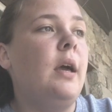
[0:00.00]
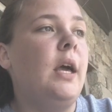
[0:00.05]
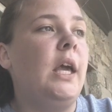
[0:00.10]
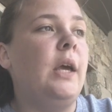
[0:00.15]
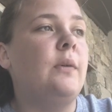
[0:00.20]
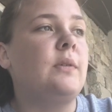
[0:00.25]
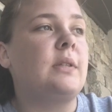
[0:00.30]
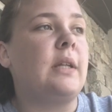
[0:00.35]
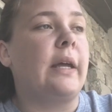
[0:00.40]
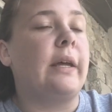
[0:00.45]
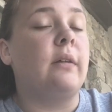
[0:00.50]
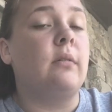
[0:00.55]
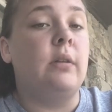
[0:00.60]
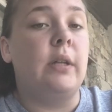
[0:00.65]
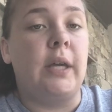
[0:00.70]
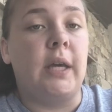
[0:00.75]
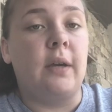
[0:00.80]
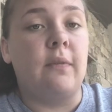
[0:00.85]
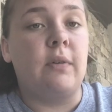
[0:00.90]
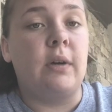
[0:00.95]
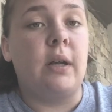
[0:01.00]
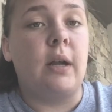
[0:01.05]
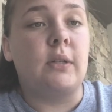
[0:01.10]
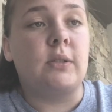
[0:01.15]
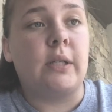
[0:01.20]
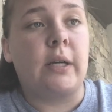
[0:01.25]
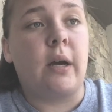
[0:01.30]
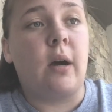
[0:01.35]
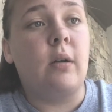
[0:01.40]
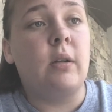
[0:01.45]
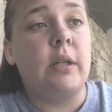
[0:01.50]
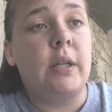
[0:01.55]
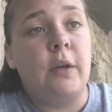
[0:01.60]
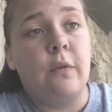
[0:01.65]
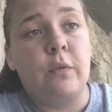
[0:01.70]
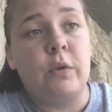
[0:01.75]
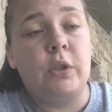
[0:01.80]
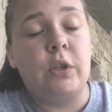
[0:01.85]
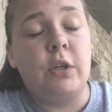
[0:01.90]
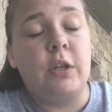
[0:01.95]
he was like, leave, and I was like, I'll
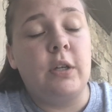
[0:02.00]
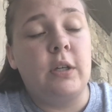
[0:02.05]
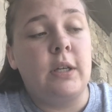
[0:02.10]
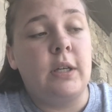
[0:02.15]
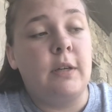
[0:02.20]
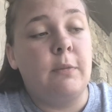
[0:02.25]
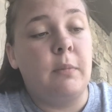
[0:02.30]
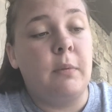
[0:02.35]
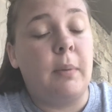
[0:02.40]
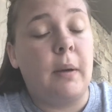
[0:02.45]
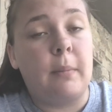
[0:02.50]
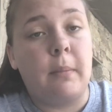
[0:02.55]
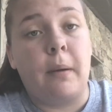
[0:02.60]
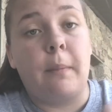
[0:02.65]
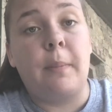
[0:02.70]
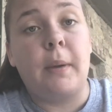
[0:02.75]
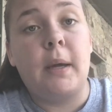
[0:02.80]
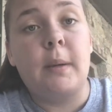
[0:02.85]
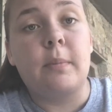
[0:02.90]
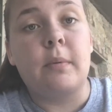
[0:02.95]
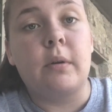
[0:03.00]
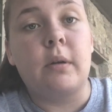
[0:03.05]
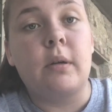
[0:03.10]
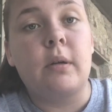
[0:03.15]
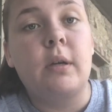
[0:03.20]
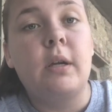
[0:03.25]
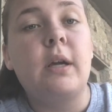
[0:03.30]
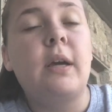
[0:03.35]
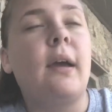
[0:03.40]
leave when you give me back my paper.